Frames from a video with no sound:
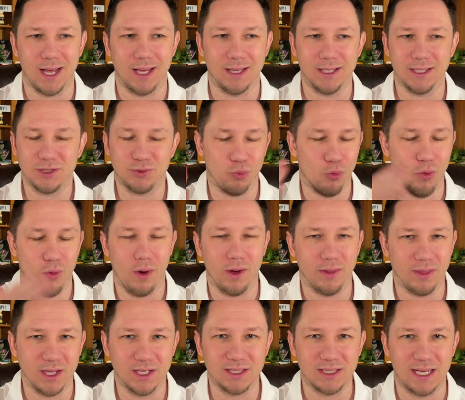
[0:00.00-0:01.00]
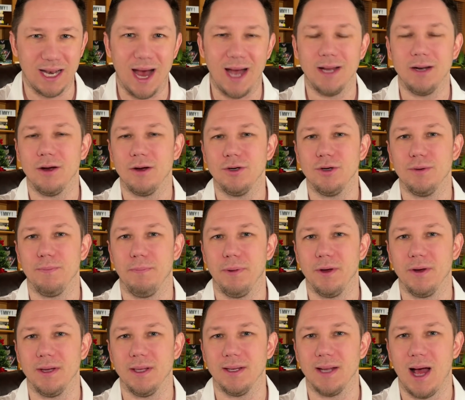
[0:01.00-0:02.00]
And this $900
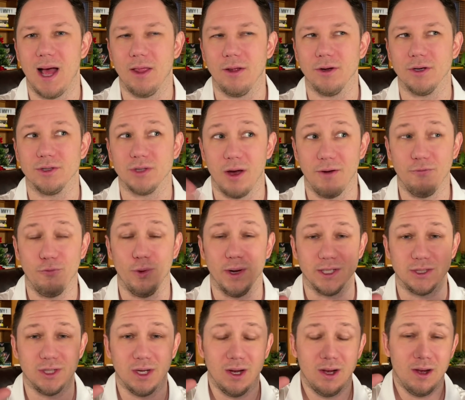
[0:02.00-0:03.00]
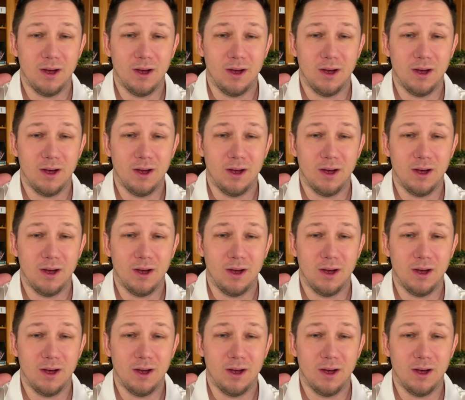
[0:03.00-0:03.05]
billion, of which